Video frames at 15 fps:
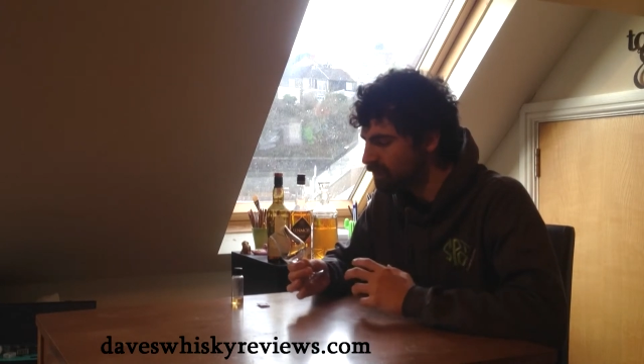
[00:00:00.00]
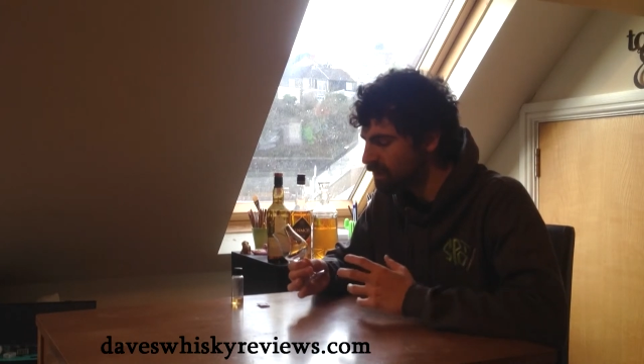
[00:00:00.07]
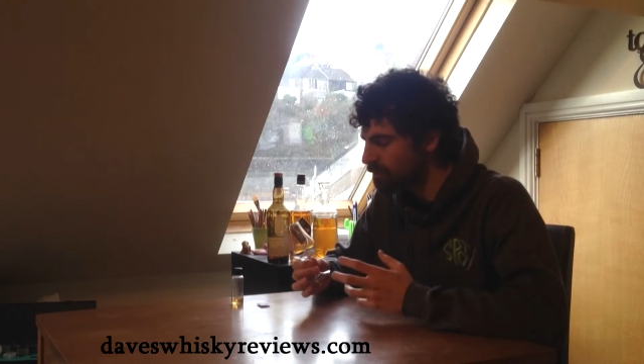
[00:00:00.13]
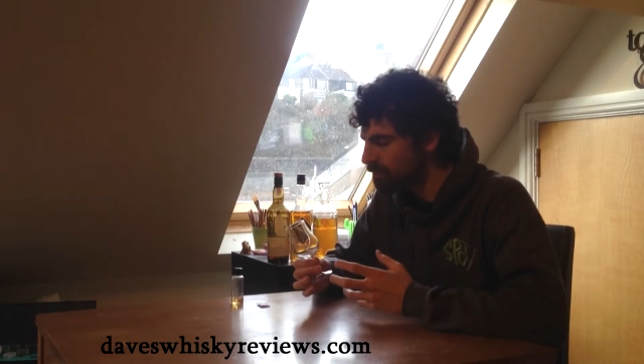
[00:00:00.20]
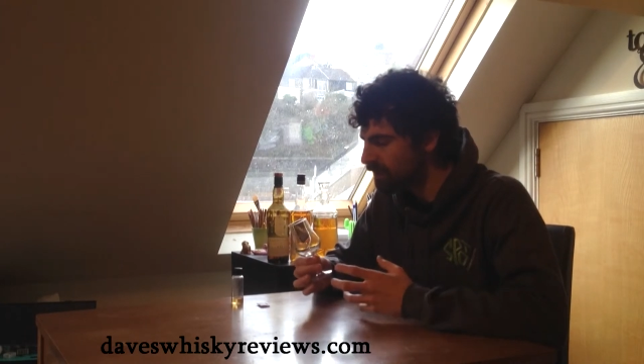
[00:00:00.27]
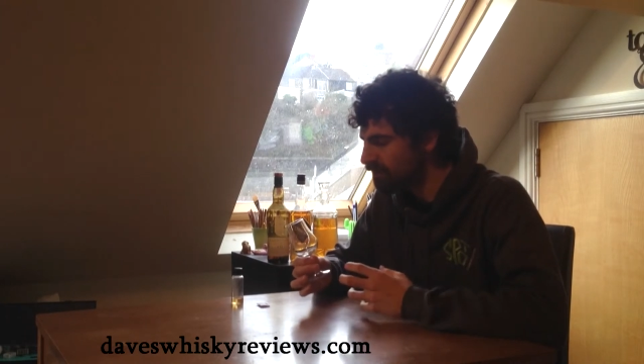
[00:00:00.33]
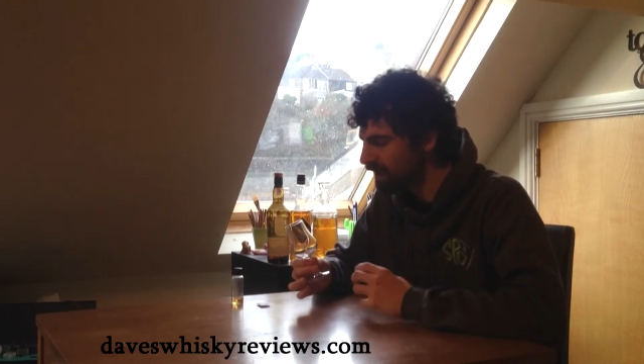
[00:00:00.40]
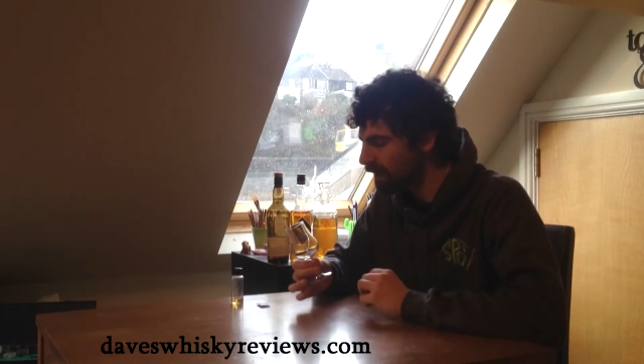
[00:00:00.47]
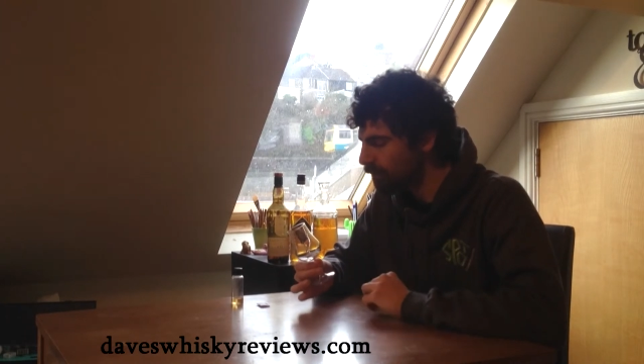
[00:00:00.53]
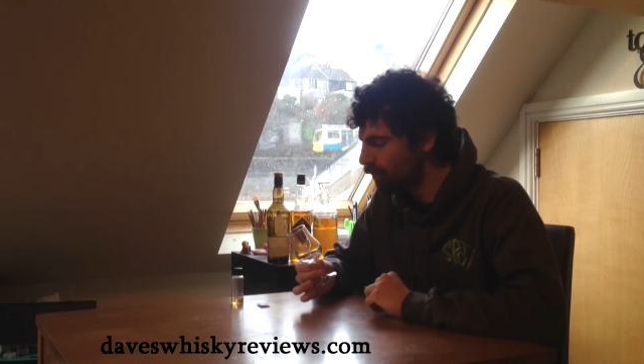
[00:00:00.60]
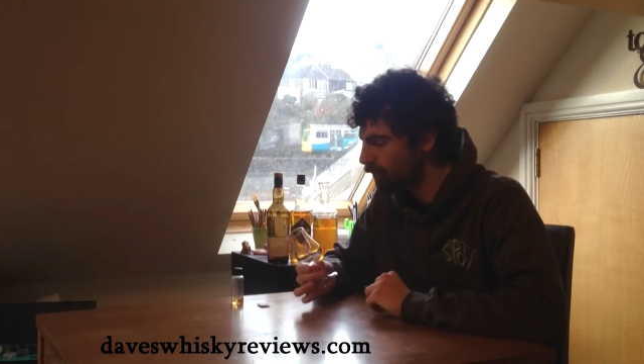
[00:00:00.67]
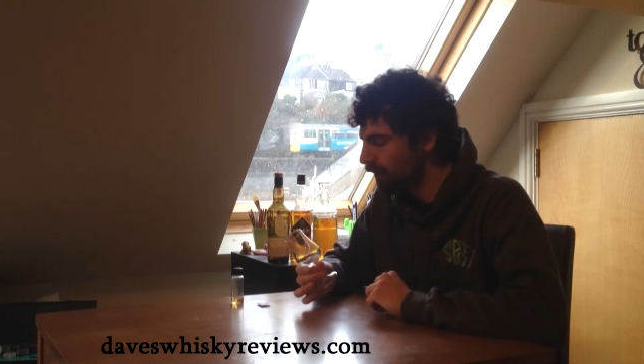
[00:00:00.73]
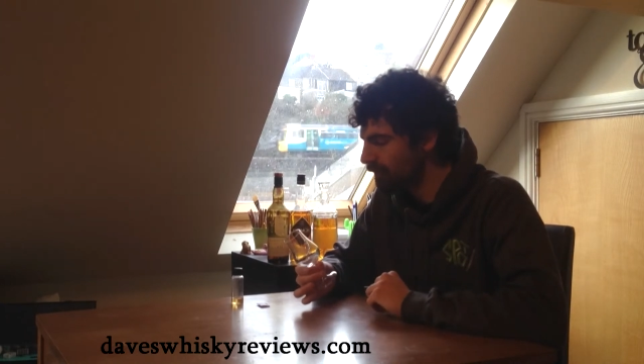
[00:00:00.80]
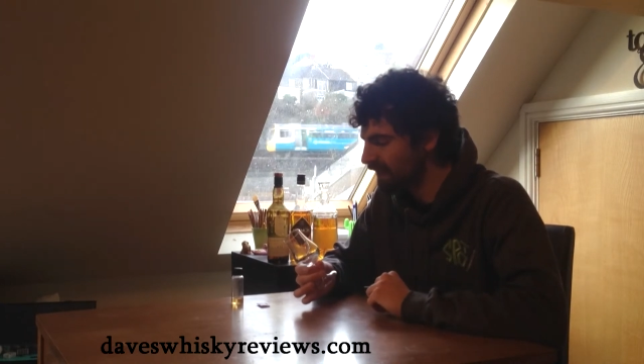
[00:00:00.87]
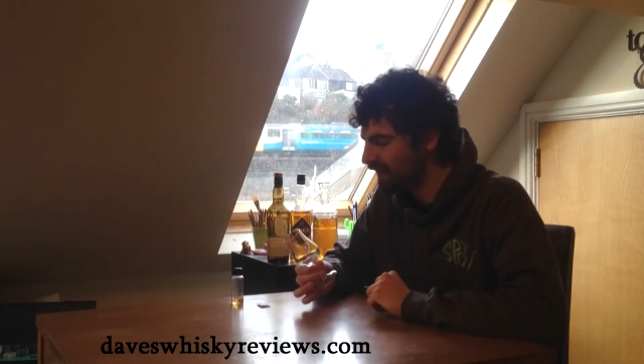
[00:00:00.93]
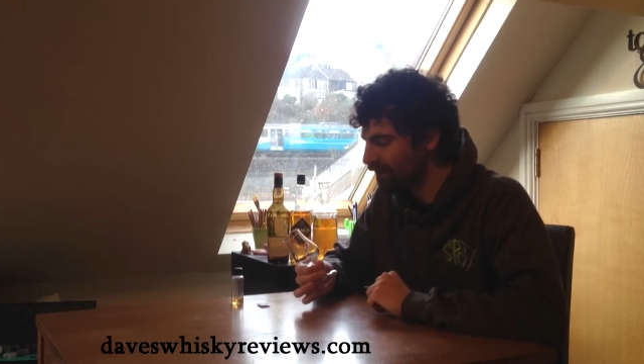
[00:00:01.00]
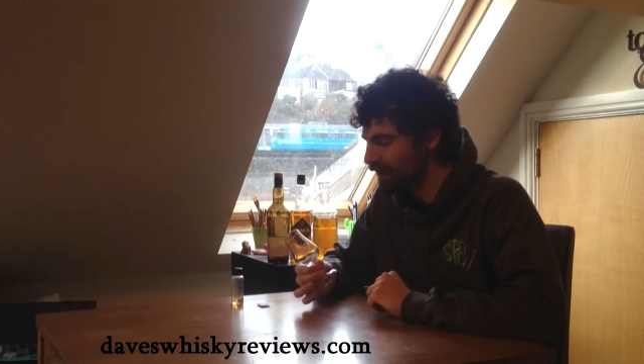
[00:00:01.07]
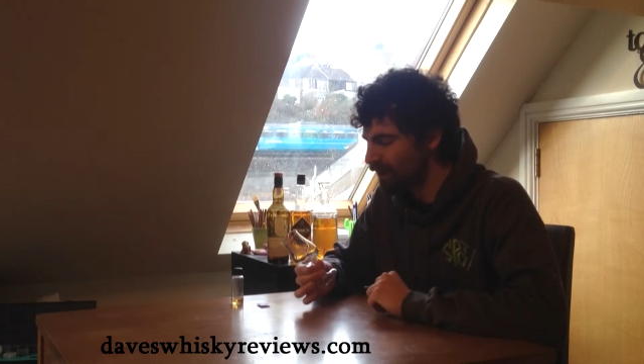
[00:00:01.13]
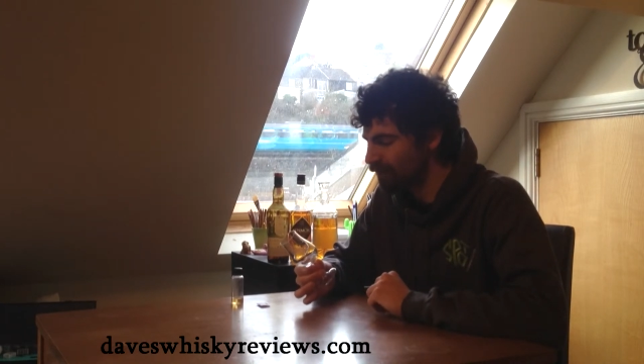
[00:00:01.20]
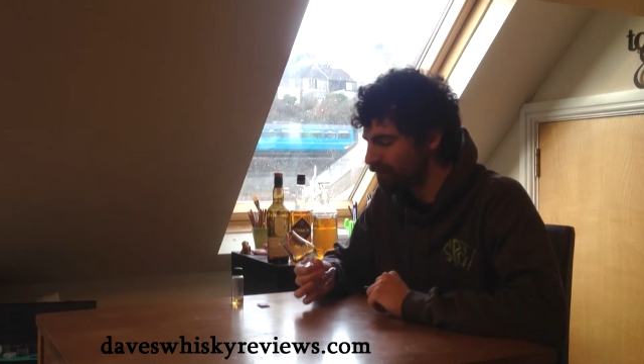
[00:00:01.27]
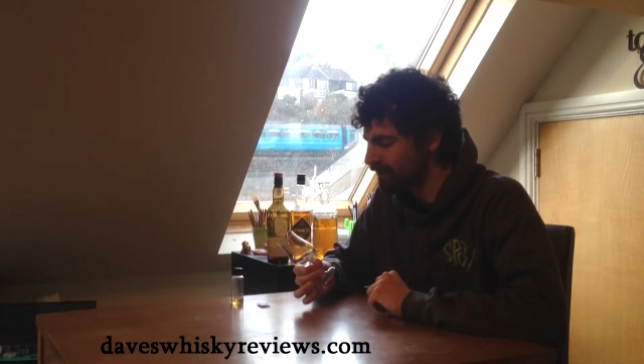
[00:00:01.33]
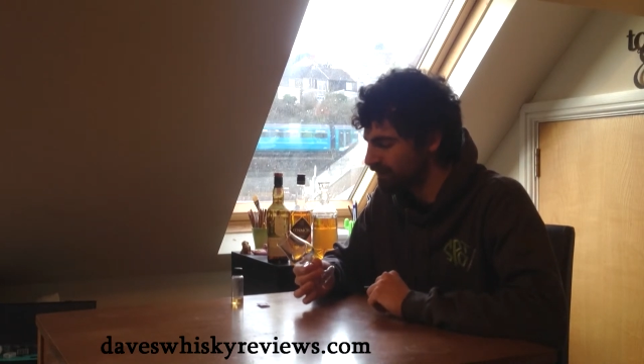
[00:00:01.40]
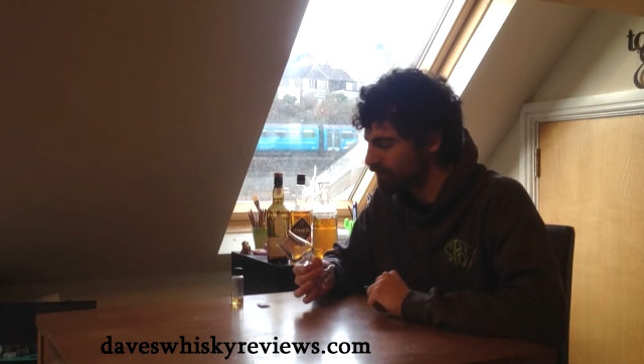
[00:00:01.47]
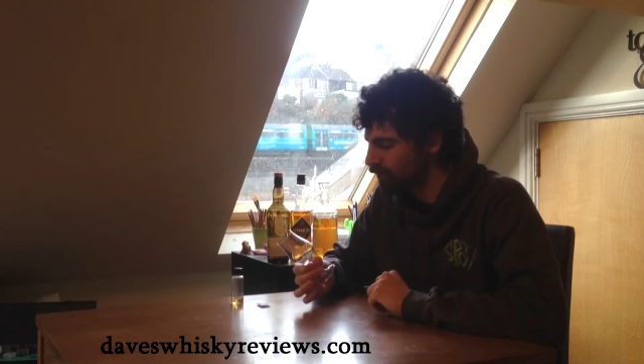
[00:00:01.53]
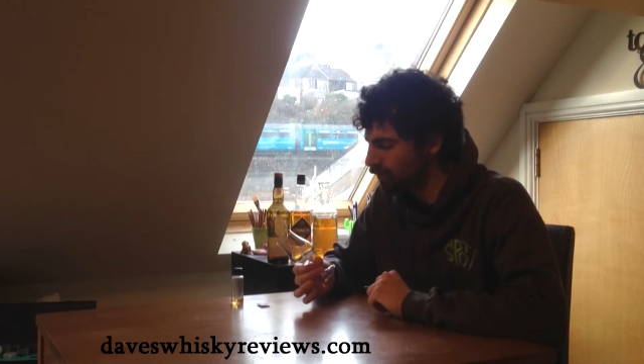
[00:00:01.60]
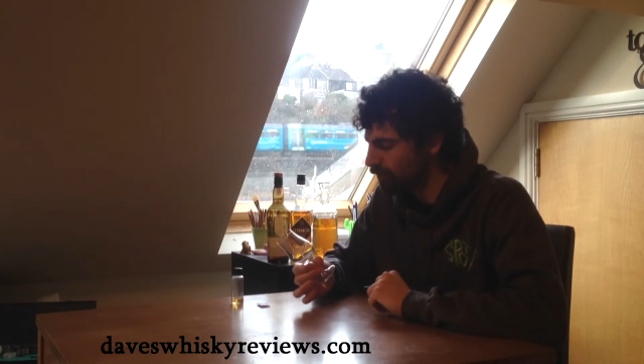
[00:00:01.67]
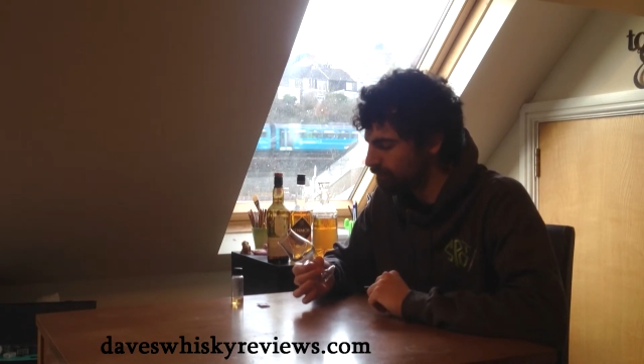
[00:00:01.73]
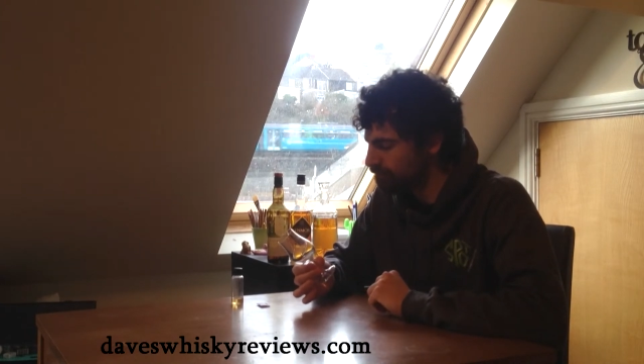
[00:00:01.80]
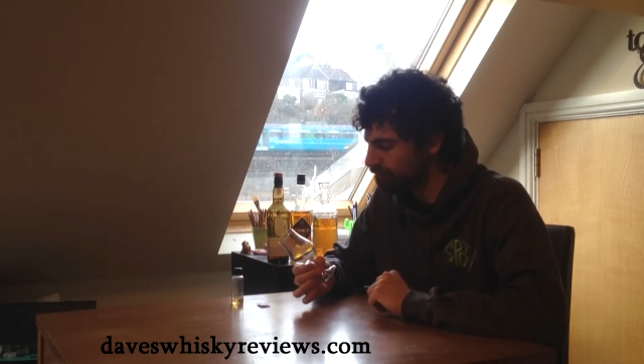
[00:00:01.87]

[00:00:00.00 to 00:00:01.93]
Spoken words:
Bit of apple coming out now, but it's not